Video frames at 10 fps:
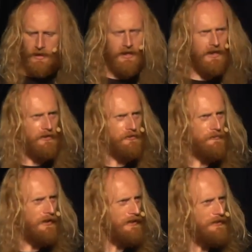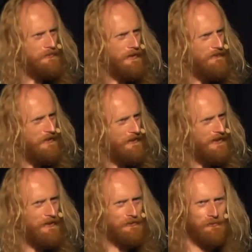Uh, your mileage may
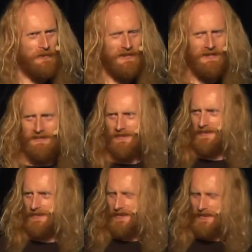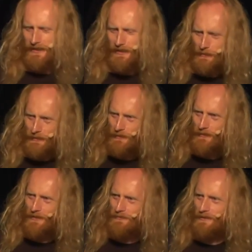vary elsewhere. I don't know what the
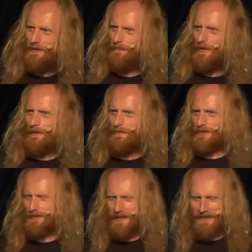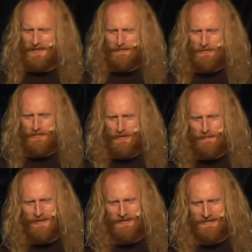regulatory environment is like here in
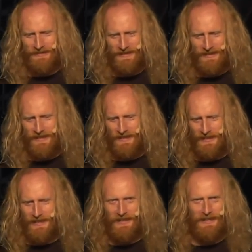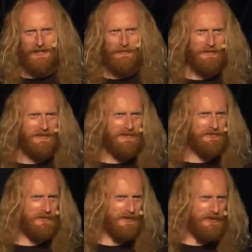Germany. Uh, but it
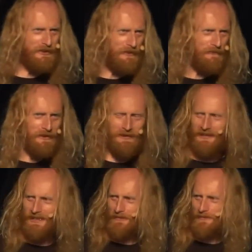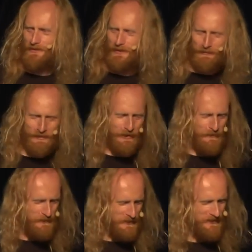is an eco friendly country, so I would
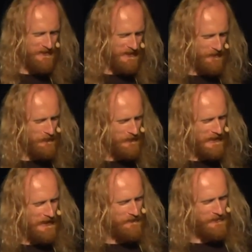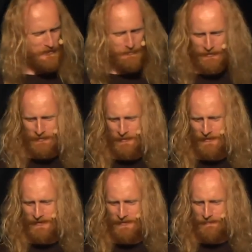hope that it would allow for this
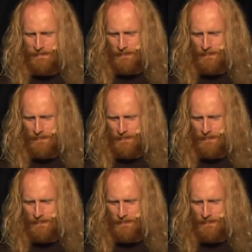possibility.